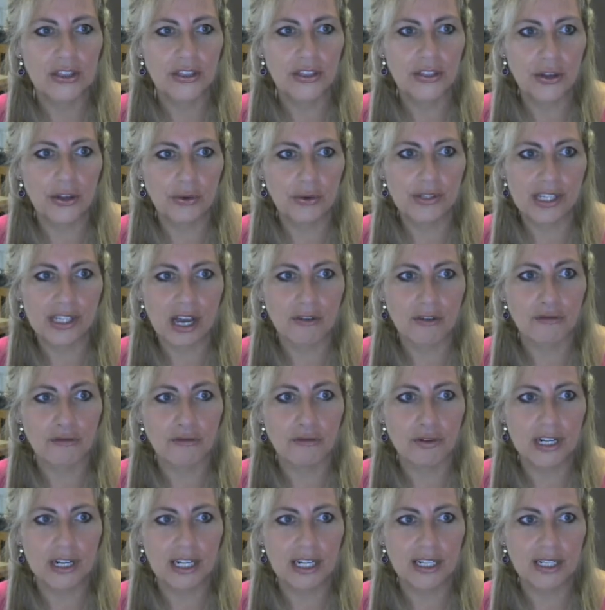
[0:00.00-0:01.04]
those are
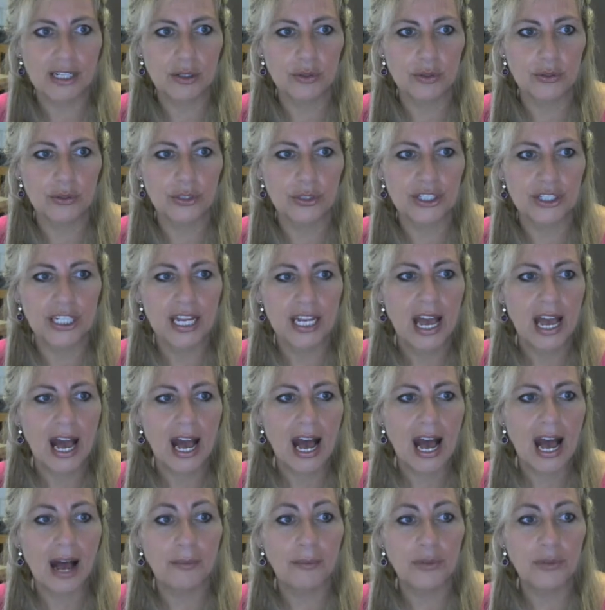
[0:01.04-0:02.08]
really good.
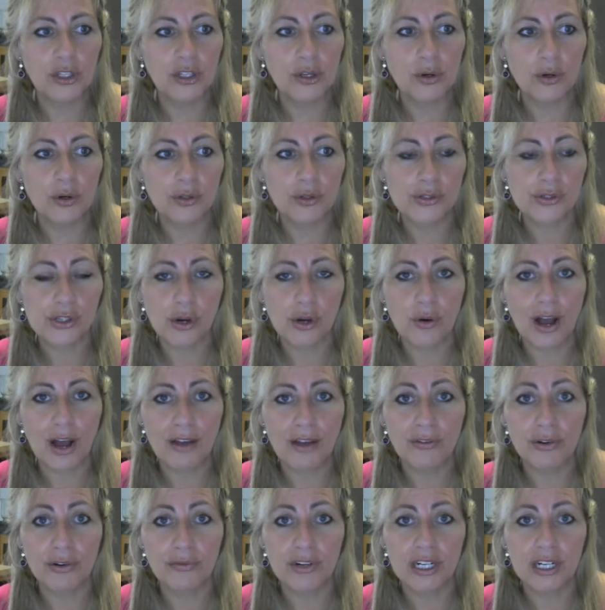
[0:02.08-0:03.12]
You also
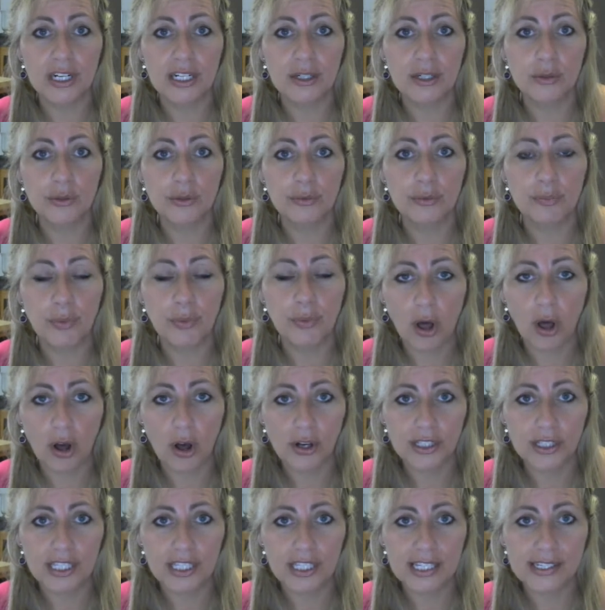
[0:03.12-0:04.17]
have a really good
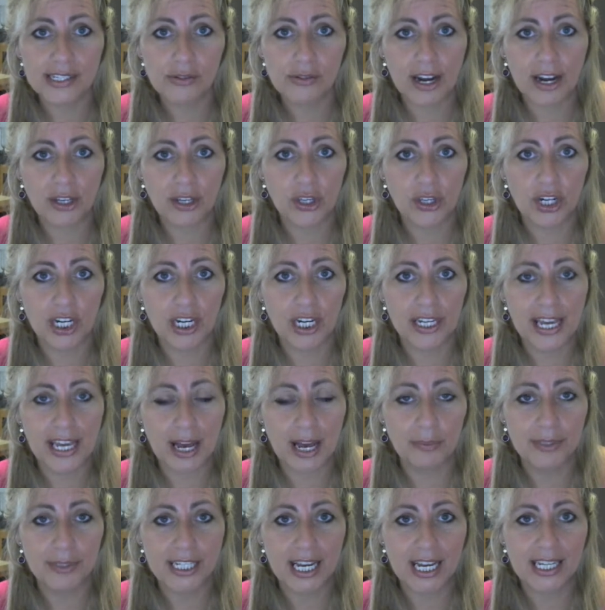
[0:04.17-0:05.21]
blog that's regularly
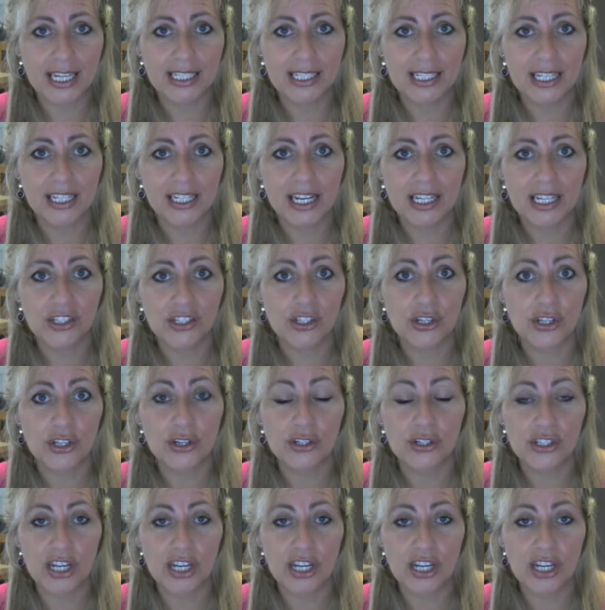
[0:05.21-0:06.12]
updated, and search